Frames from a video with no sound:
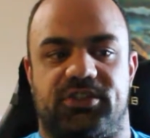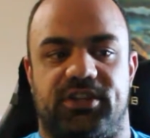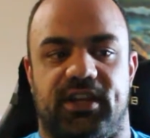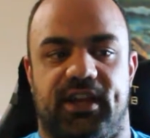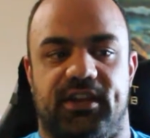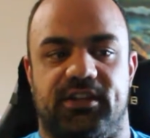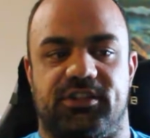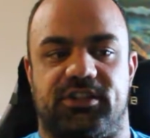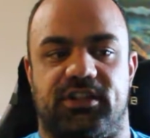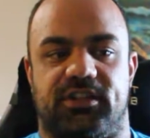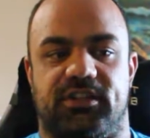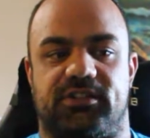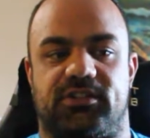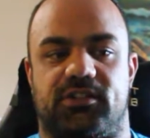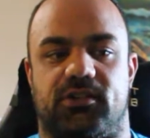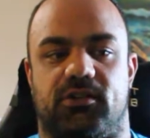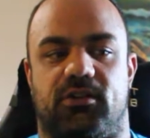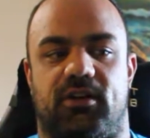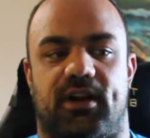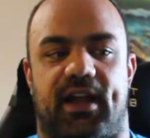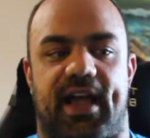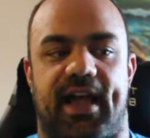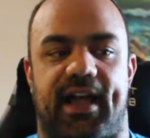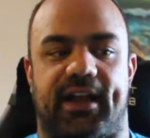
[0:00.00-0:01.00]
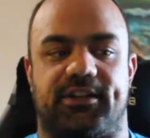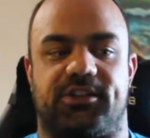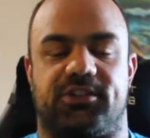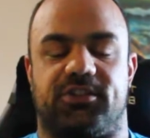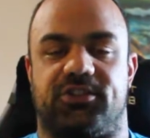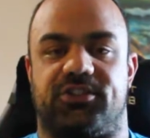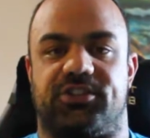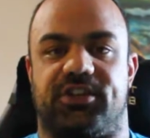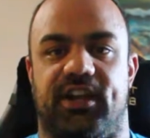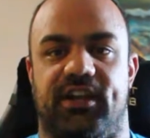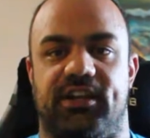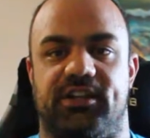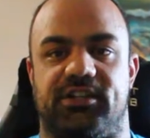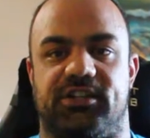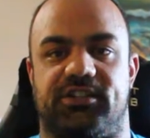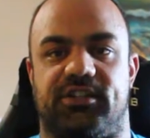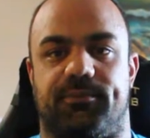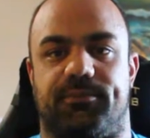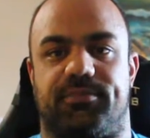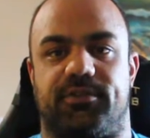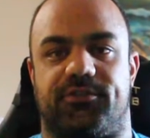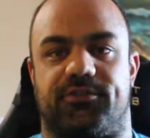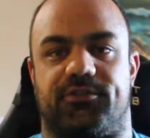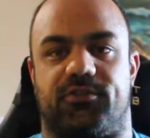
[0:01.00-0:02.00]
changes or actual
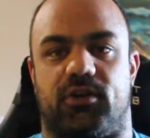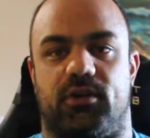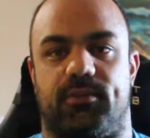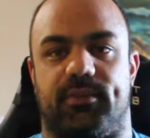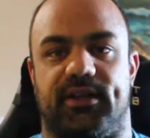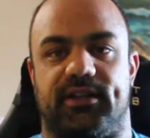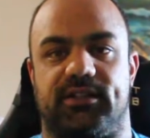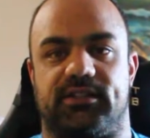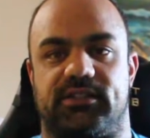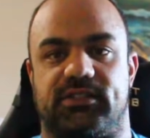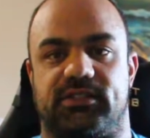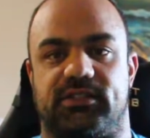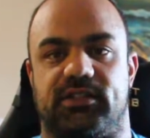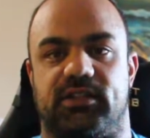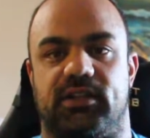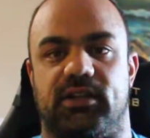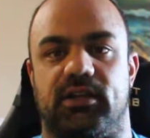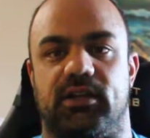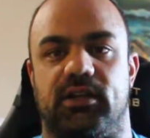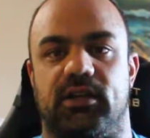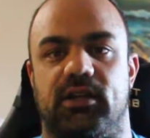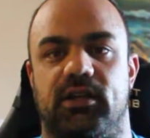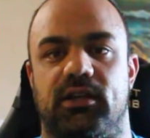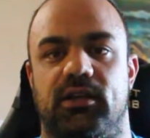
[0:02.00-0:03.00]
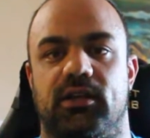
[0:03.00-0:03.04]
changes in performance.